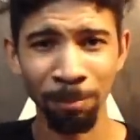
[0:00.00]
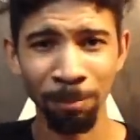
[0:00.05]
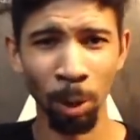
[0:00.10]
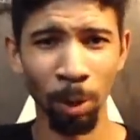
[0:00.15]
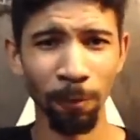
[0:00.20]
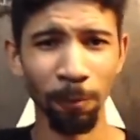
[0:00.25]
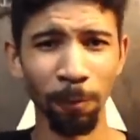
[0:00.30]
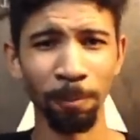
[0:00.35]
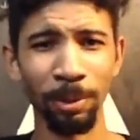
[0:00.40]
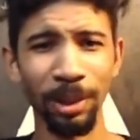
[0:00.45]

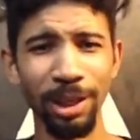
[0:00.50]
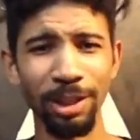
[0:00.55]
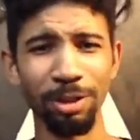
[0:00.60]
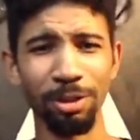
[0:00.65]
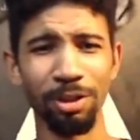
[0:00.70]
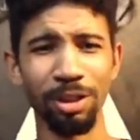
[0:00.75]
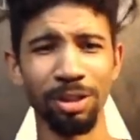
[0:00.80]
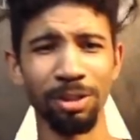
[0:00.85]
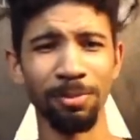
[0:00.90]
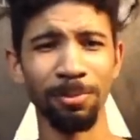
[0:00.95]
over
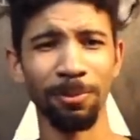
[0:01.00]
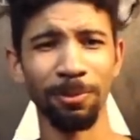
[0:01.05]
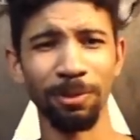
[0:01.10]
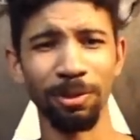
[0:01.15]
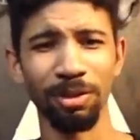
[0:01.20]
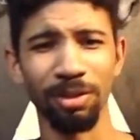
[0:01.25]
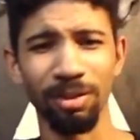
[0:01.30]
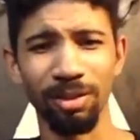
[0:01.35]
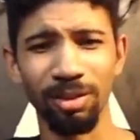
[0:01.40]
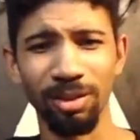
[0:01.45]
plagiarism
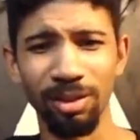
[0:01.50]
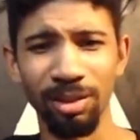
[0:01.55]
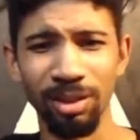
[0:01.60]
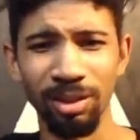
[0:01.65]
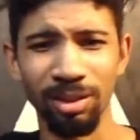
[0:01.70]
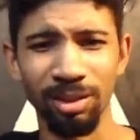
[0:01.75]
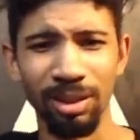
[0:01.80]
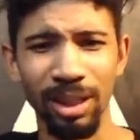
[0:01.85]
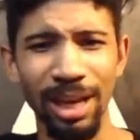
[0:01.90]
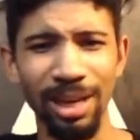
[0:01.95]
for
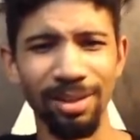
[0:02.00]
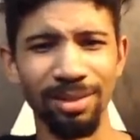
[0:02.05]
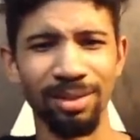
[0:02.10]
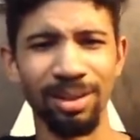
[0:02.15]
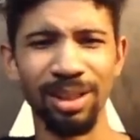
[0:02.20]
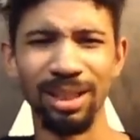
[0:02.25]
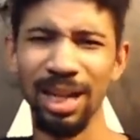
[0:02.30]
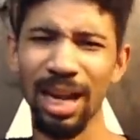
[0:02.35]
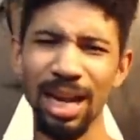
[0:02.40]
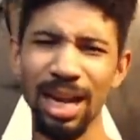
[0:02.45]
set
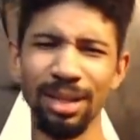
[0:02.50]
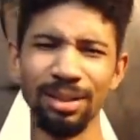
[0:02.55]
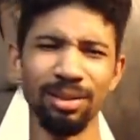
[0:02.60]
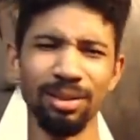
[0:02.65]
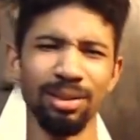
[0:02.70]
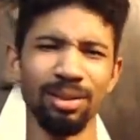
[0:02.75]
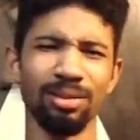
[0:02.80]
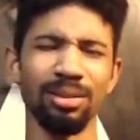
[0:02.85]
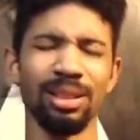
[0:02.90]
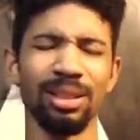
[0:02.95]

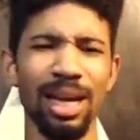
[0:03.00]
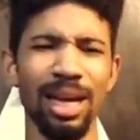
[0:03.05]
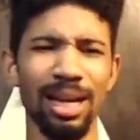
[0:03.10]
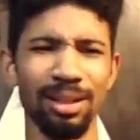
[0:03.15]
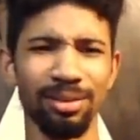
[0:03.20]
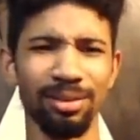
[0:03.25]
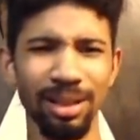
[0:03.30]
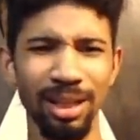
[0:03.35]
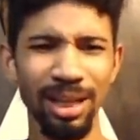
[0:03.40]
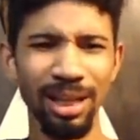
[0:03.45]
designs? Is that a
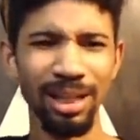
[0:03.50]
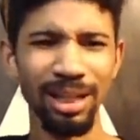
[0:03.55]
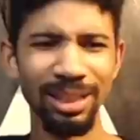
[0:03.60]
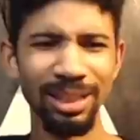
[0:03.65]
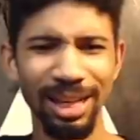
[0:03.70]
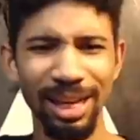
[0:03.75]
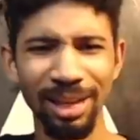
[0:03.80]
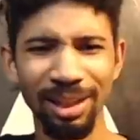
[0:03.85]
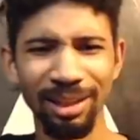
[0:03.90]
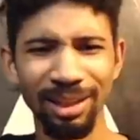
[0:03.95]
is
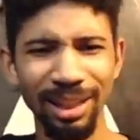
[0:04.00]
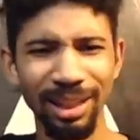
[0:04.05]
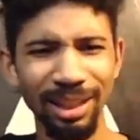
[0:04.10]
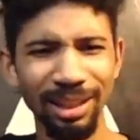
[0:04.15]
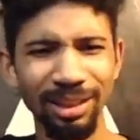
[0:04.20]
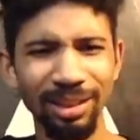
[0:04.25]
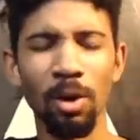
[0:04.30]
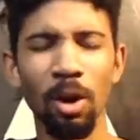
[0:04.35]
that a thing?